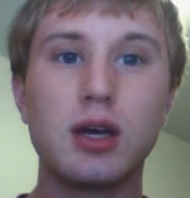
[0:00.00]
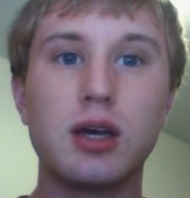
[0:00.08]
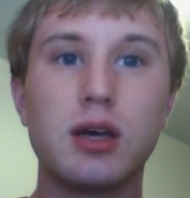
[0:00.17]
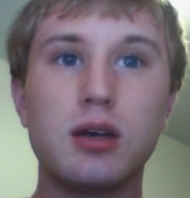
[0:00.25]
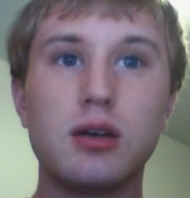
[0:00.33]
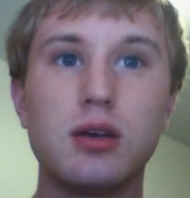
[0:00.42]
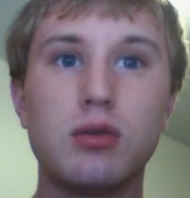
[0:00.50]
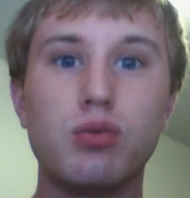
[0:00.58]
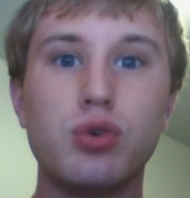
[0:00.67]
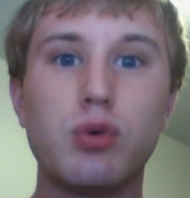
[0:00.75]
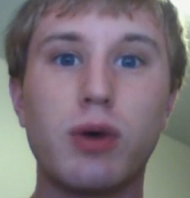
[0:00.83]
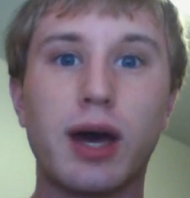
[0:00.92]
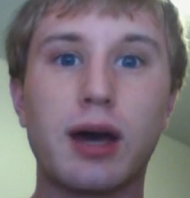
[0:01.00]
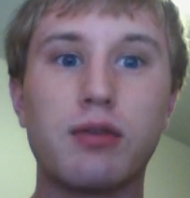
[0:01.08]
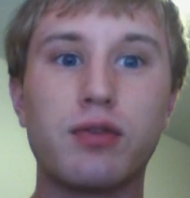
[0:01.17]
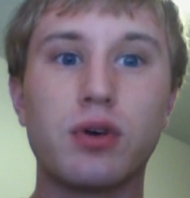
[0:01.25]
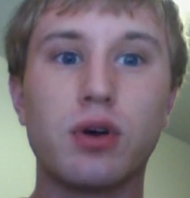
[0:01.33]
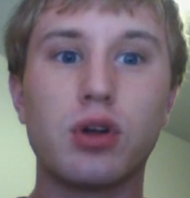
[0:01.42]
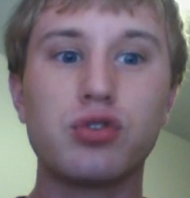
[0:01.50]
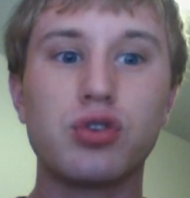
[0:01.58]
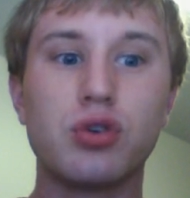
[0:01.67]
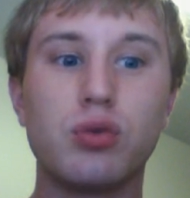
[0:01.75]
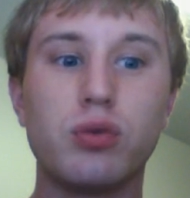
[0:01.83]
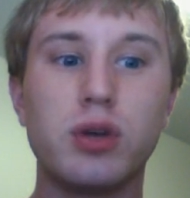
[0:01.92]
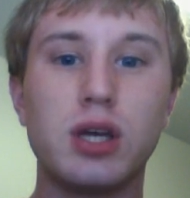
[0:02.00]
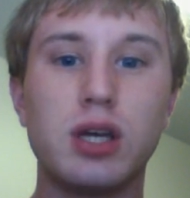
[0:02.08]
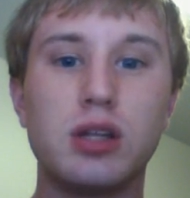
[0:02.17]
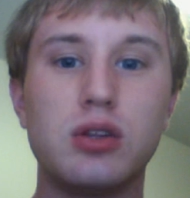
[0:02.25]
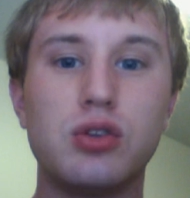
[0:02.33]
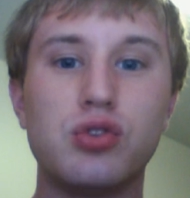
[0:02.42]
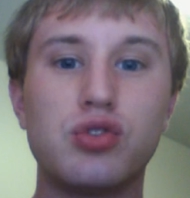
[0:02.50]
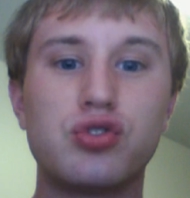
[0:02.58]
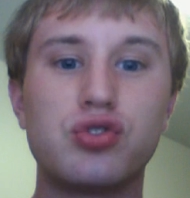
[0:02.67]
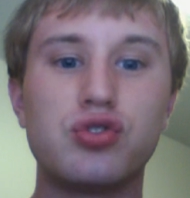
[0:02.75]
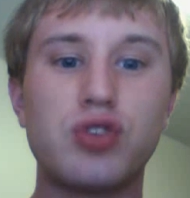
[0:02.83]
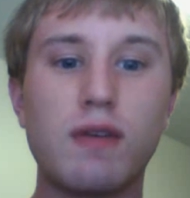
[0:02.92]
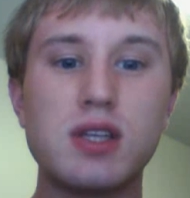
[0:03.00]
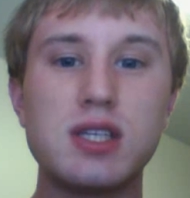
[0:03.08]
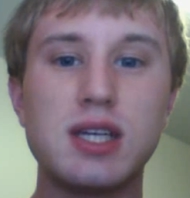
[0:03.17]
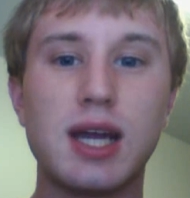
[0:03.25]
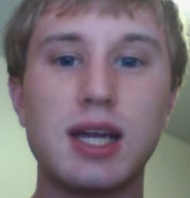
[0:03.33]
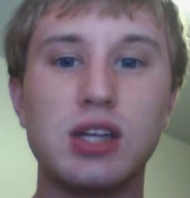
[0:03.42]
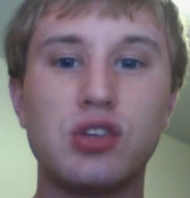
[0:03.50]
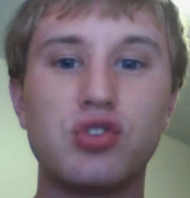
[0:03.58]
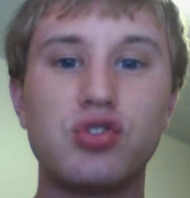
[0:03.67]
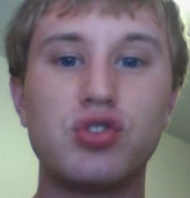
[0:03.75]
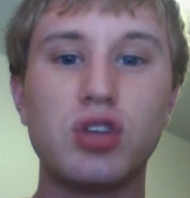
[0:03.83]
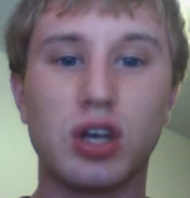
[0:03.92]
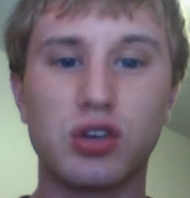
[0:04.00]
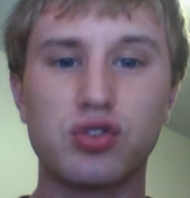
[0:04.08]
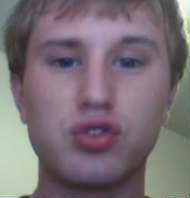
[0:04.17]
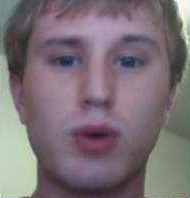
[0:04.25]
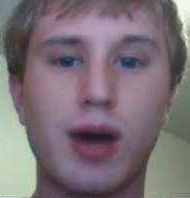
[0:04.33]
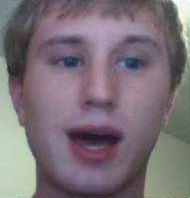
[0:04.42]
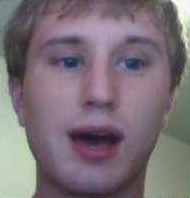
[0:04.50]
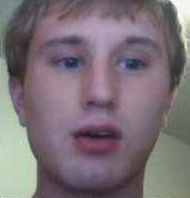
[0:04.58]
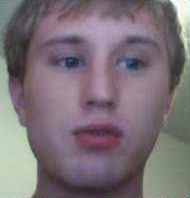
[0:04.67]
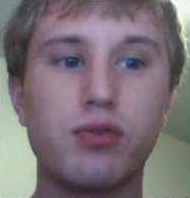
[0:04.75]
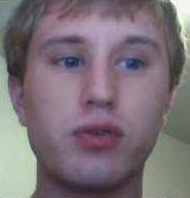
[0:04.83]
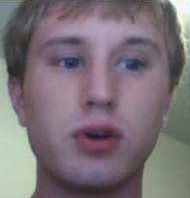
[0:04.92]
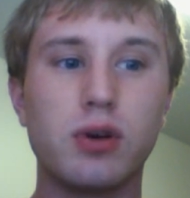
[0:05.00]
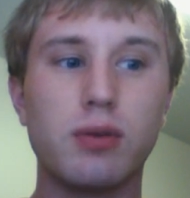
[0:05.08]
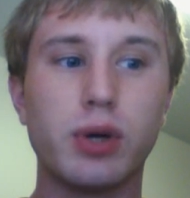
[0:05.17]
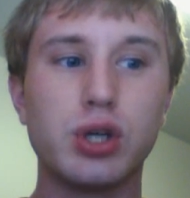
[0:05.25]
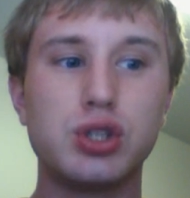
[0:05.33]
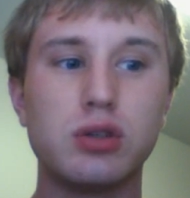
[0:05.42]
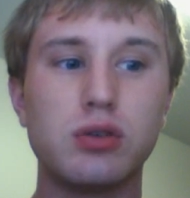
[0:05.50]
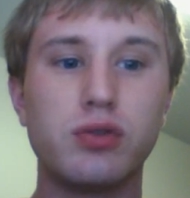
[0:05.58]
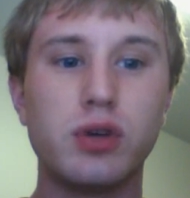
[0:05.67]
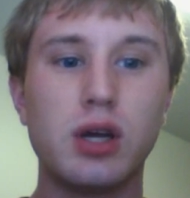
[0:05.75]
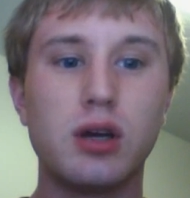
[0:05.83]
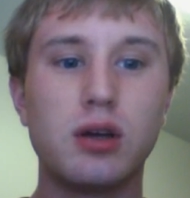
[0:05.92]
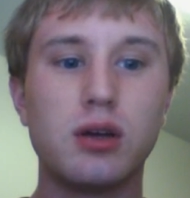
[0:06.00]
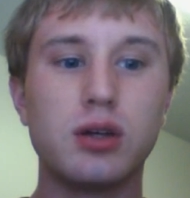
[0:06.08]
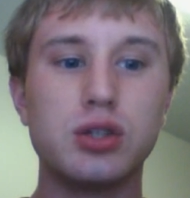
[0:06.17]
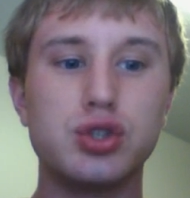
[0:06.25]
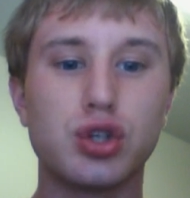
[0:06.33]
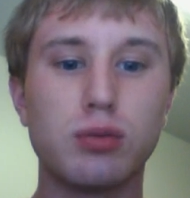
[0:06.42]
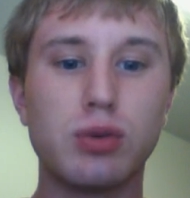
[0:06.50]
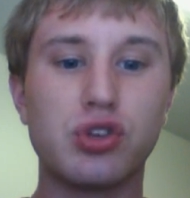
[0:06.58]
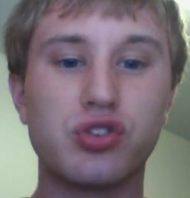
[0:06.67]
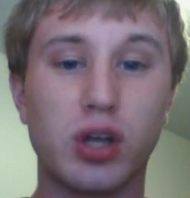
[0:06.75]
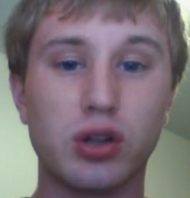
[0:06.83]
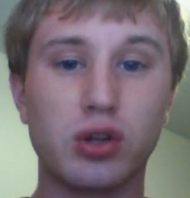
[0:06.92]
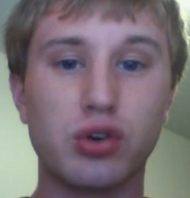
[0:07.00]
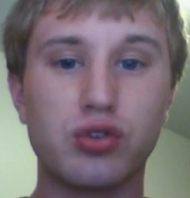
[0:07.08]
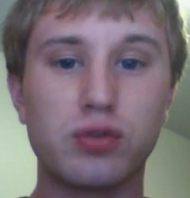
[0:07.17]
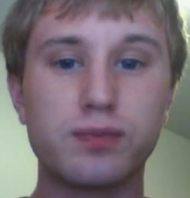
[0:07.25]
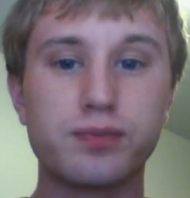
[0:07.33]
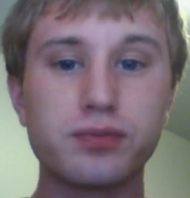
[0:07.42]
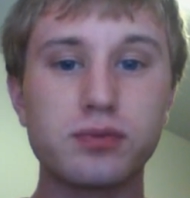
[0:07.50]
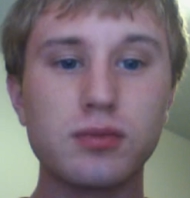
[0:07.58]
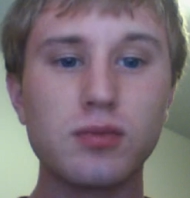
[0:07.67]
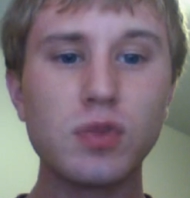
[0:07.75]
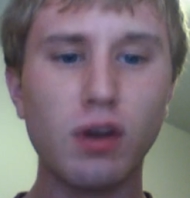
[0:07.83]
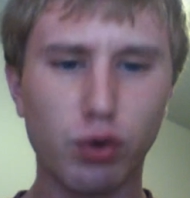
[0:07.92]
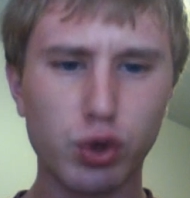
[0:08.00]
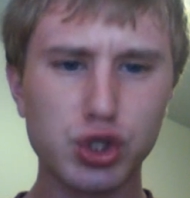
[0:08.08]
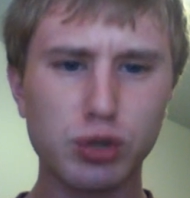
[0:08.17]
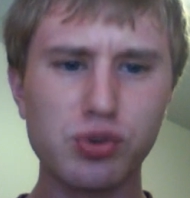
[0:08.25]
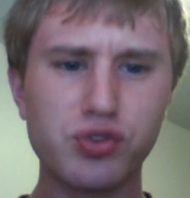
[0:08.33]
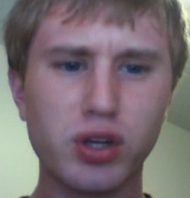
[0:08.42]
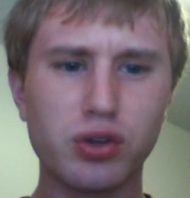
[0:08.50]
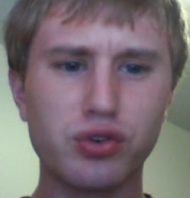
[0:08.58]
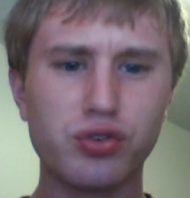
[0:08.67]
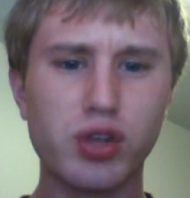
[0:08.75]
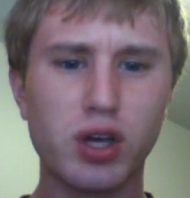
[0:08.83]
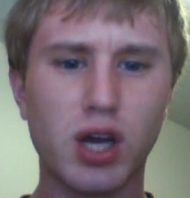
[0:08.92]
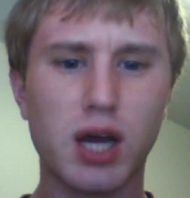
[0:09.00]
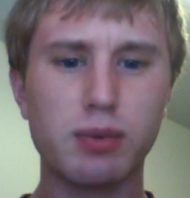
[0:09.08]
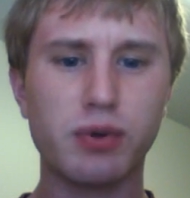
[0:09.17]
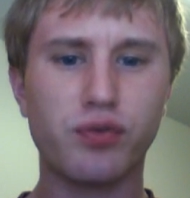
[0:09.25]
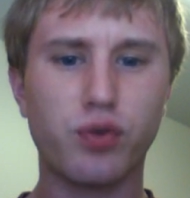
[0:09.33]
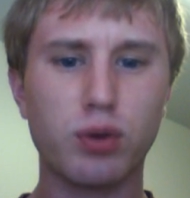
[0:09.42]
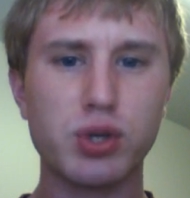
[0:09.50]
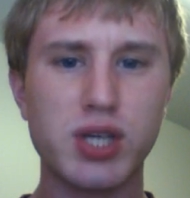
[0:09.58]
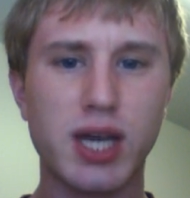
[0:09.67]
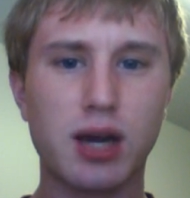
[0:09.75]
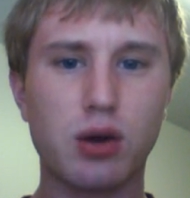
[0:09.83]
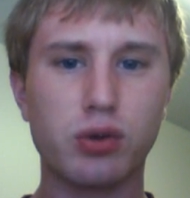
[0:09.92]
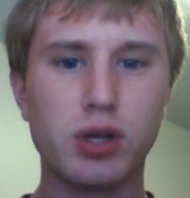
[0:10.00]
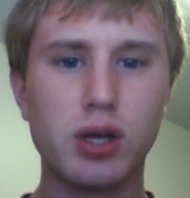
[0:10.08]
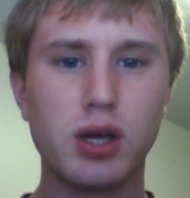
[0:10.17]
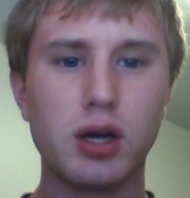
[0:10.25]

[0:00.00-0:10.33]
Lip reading: You have also in 1786, you have a bunch of German settlers, Volga-German settlers, that come and form a town.